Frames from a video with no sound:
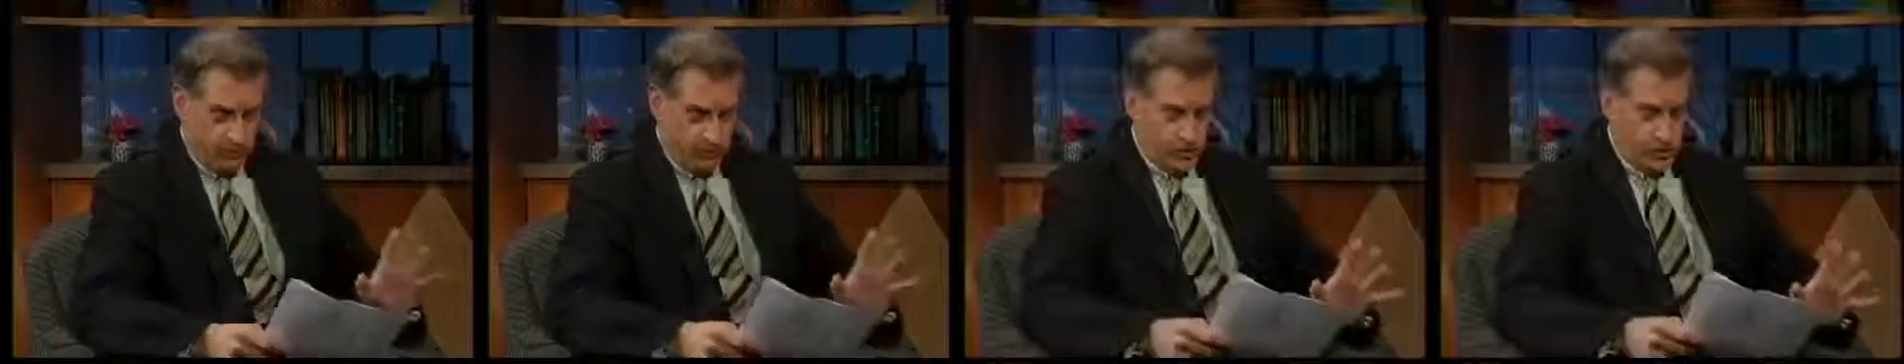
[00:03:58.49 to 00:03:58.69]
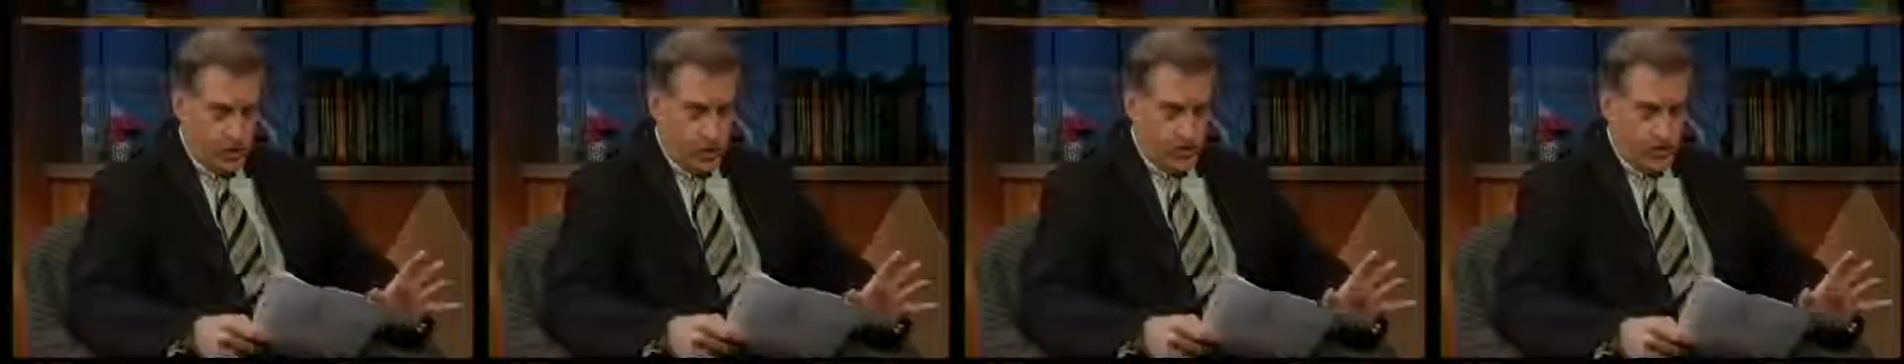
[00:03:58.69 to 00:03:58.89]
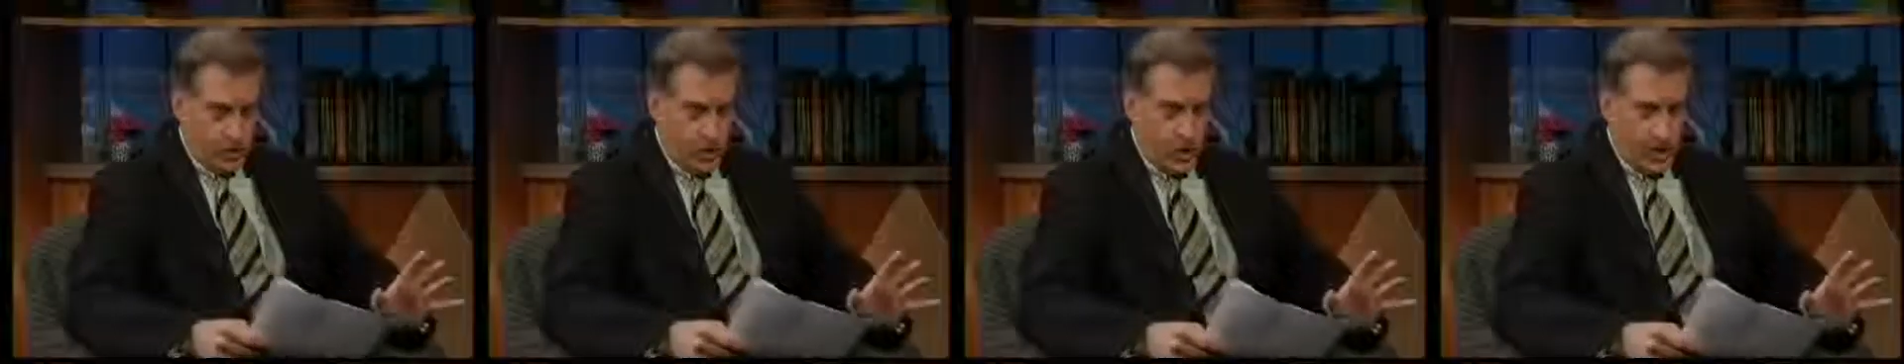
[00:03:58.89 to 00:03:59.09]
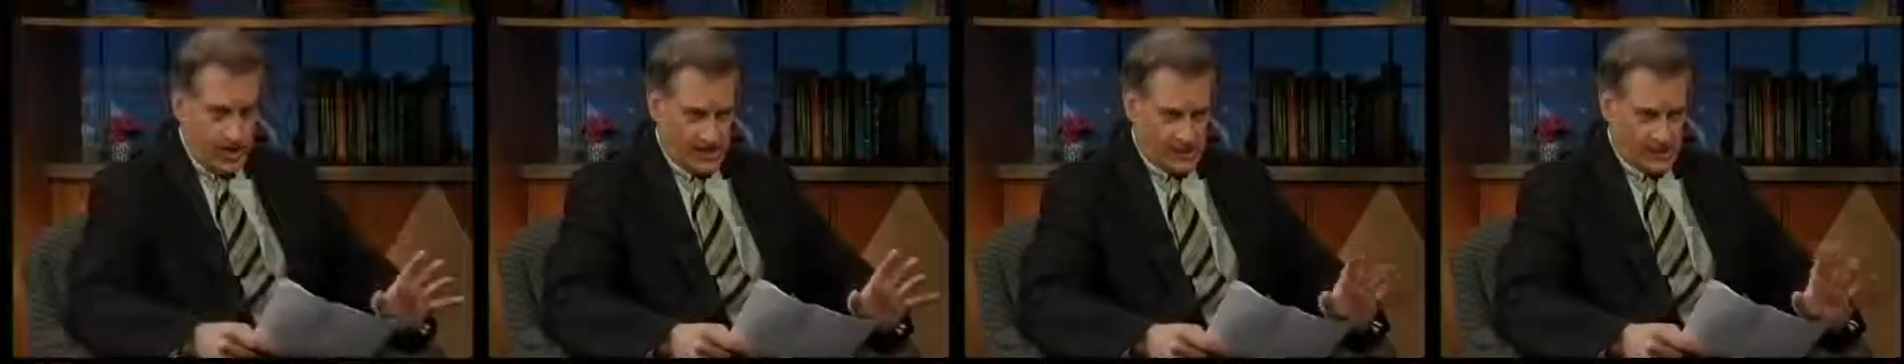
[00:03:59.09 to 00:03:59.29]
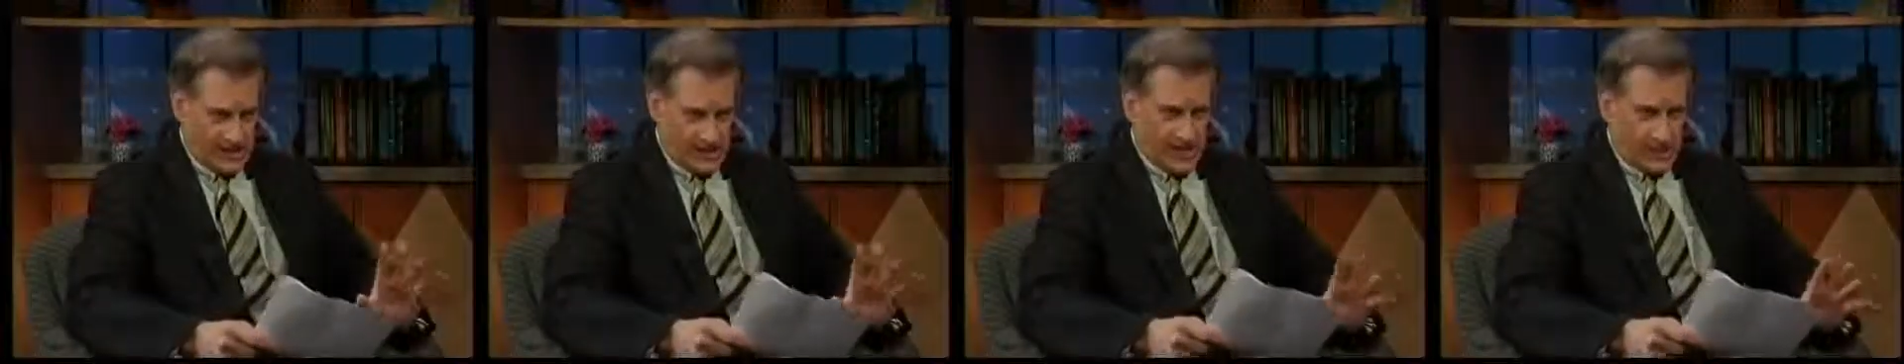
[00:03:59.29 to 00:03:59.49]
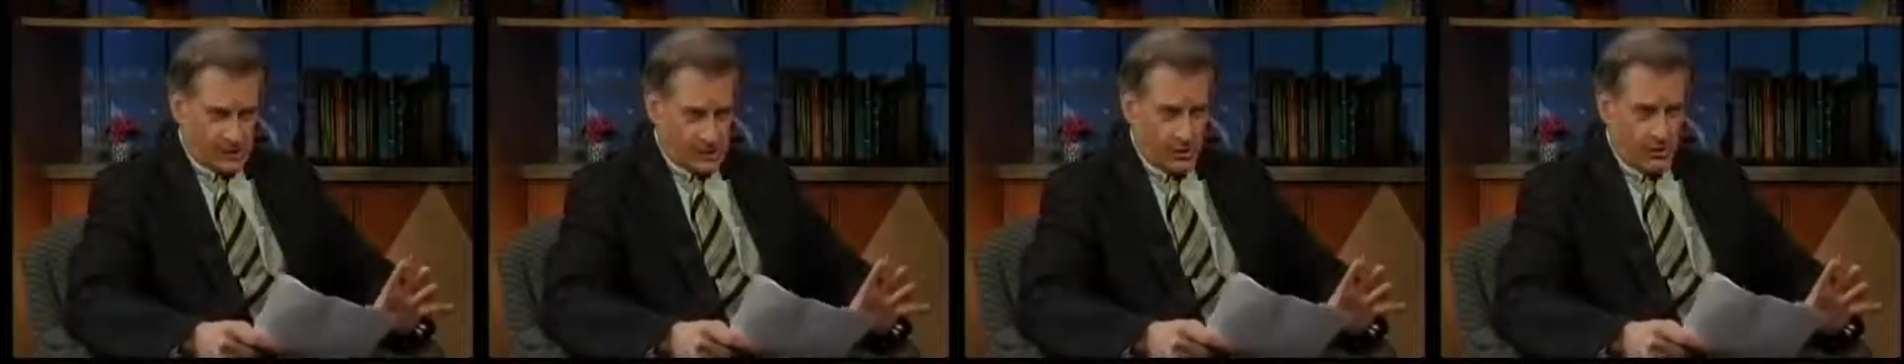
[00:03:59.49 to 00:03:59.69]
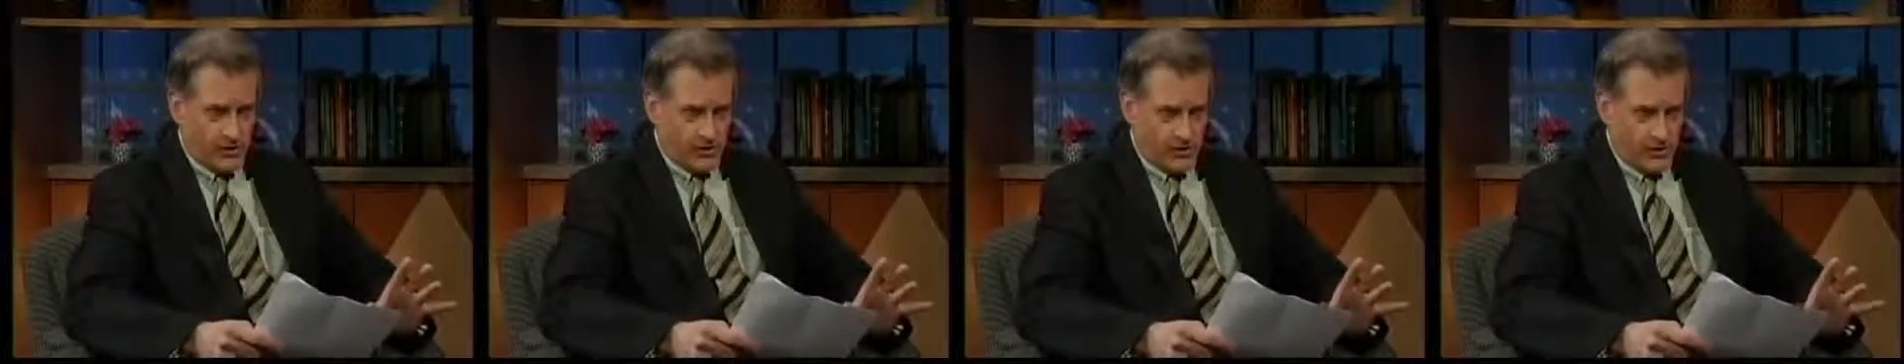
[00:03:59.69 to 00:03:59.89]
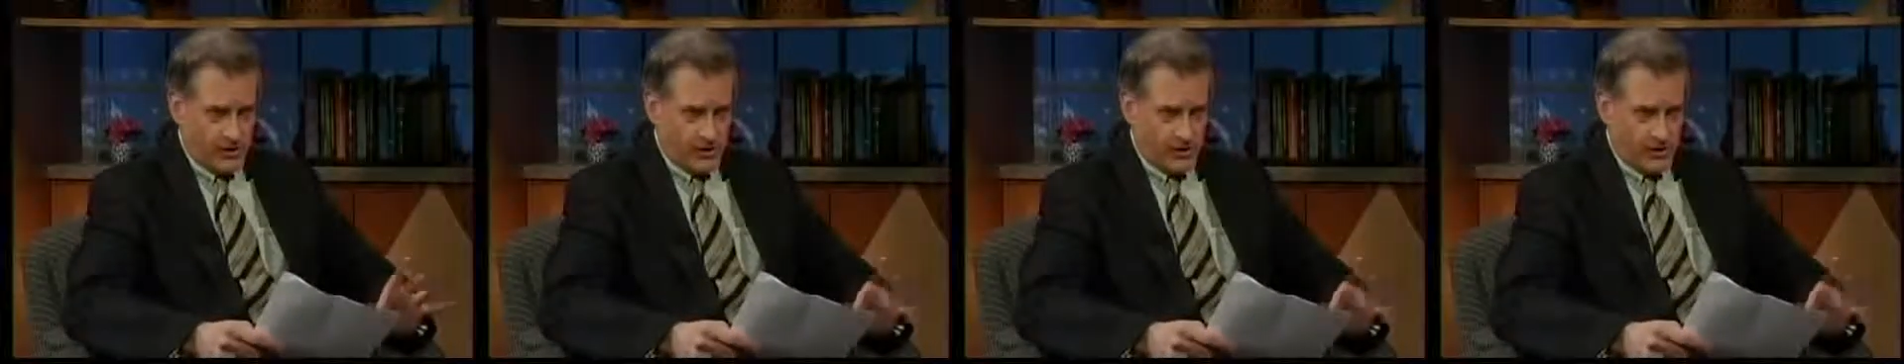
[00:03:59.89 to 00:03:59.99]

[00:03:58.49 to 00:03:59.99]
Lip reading: drug costs, that sort of